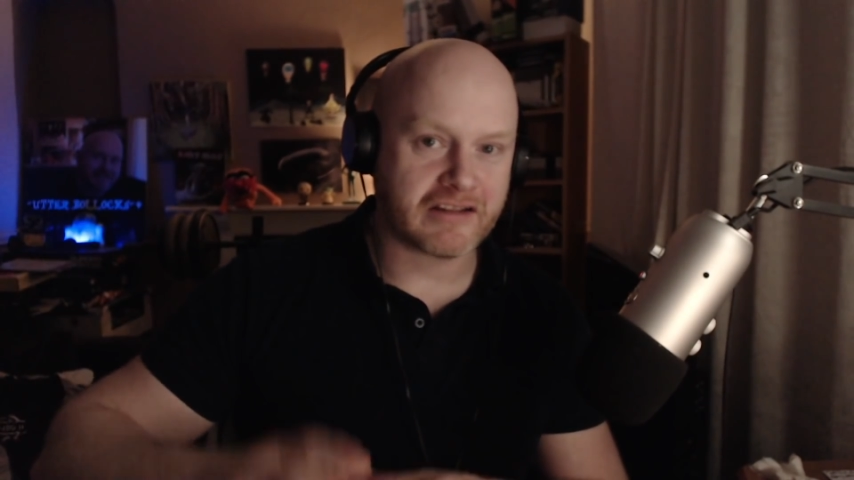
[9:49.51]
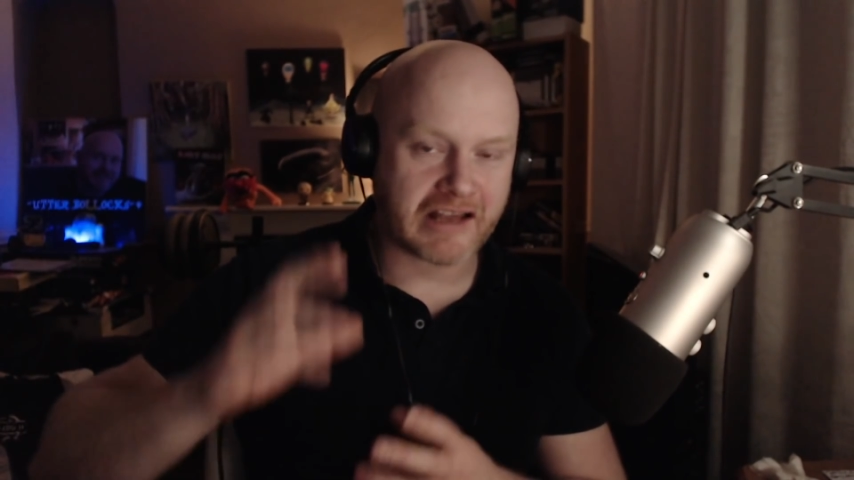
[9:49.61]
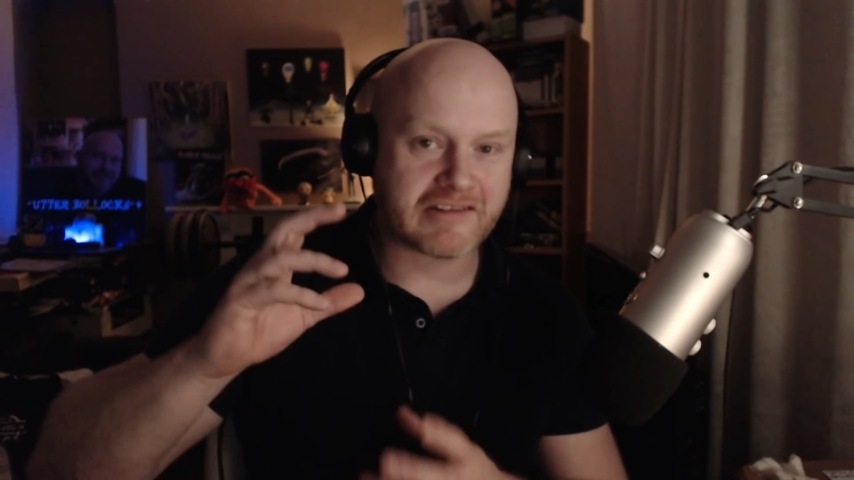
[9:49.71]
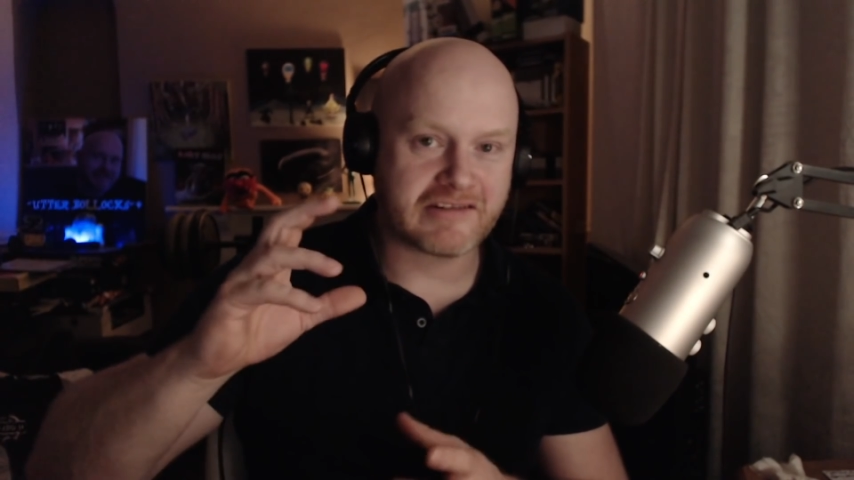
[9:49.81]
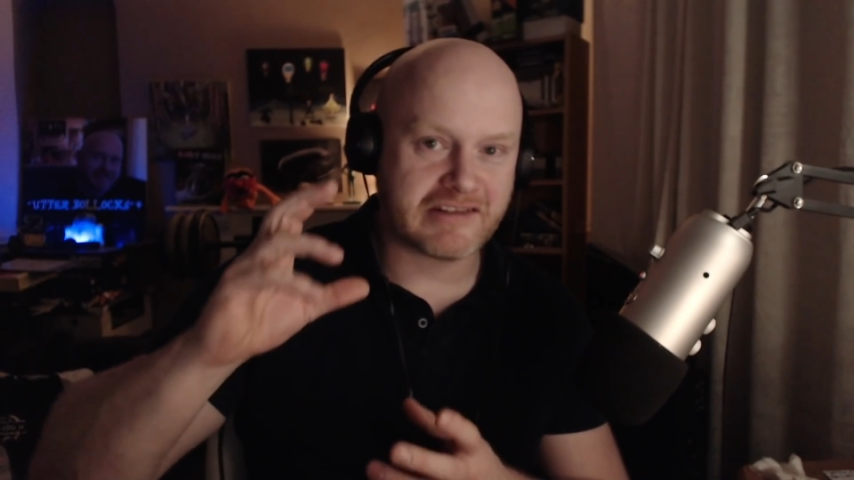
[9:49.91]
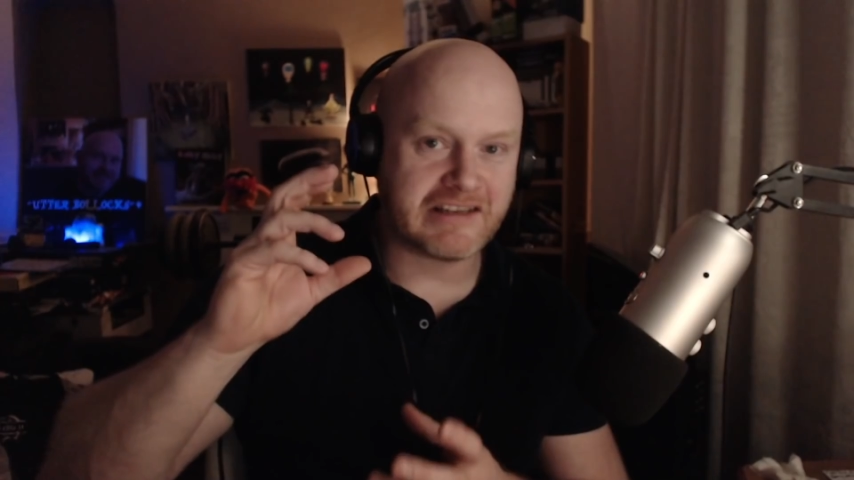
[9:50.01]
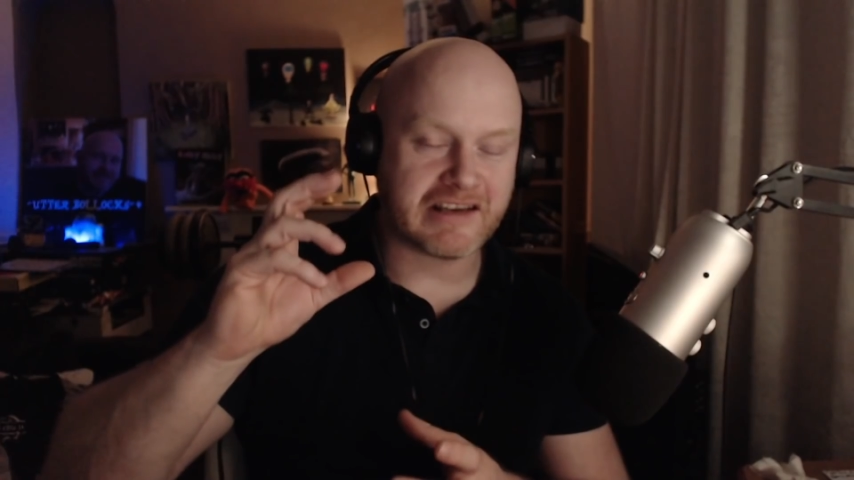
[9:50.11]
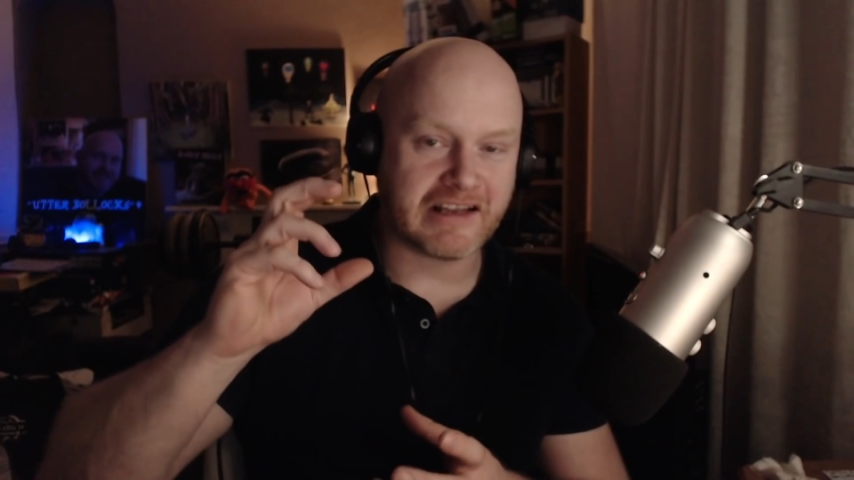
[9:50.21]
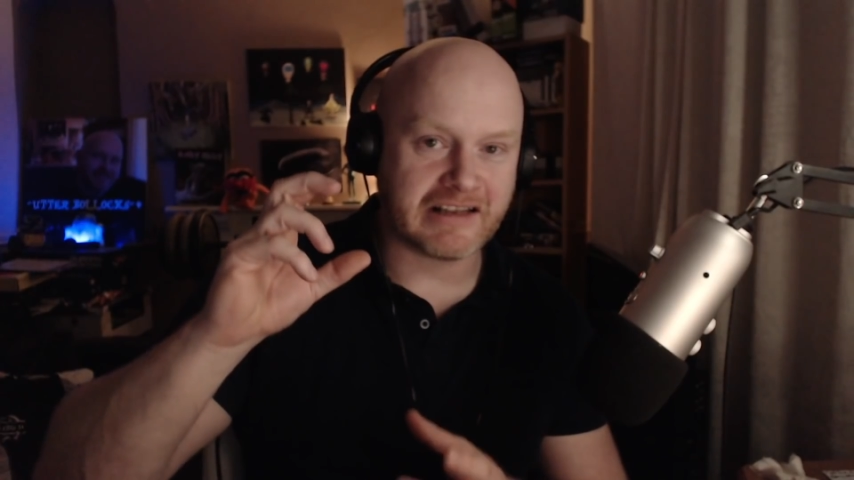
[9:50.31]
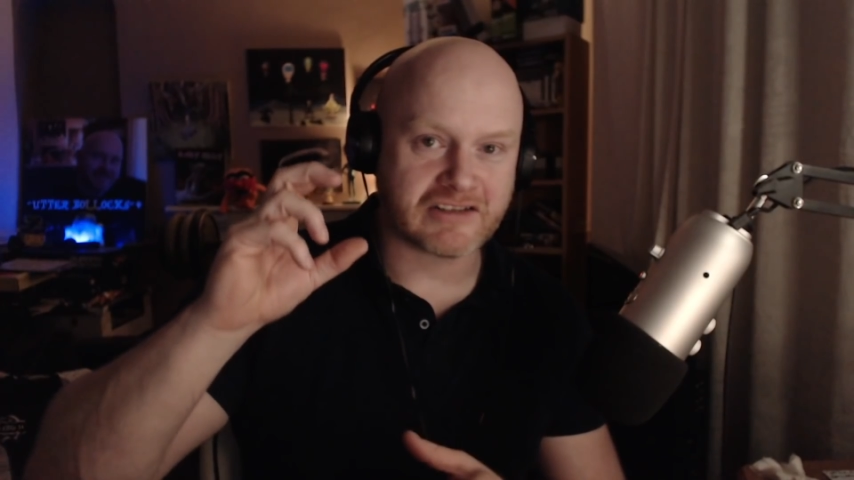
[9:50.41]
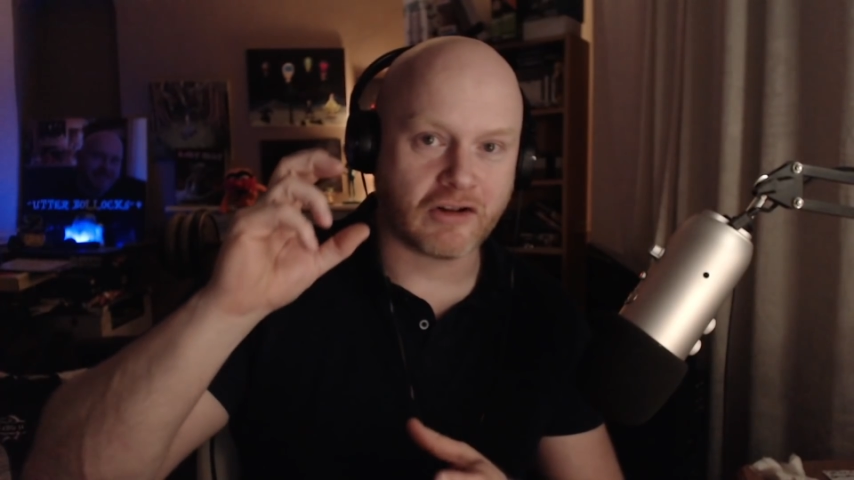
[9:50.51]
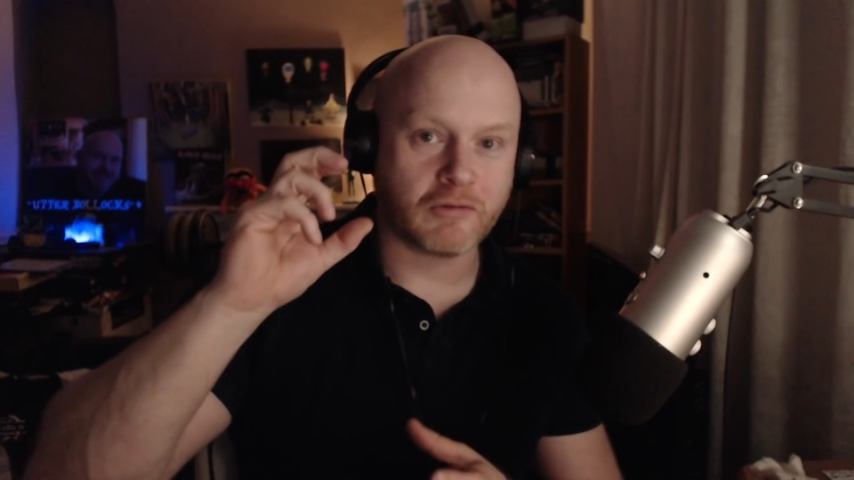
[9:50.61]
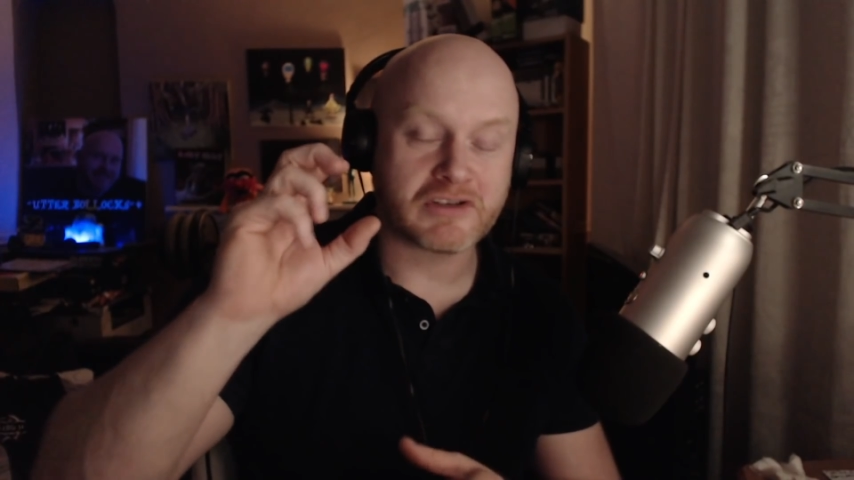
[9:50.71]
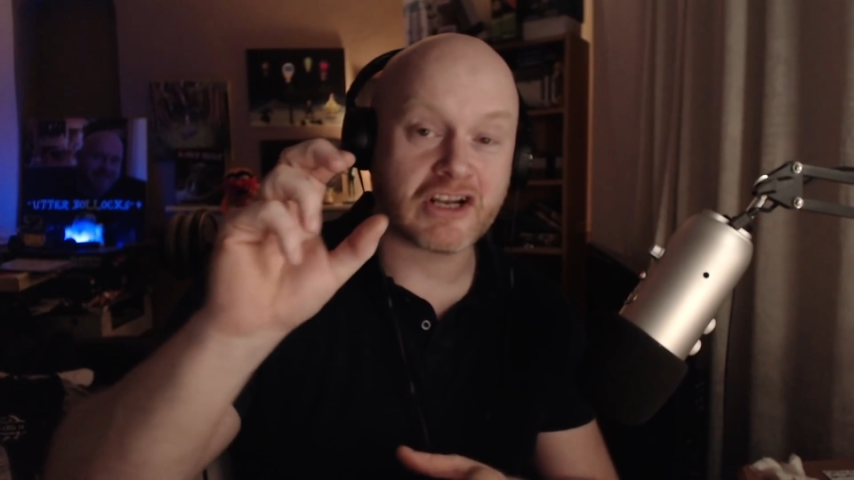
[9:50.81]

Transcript: that detail is always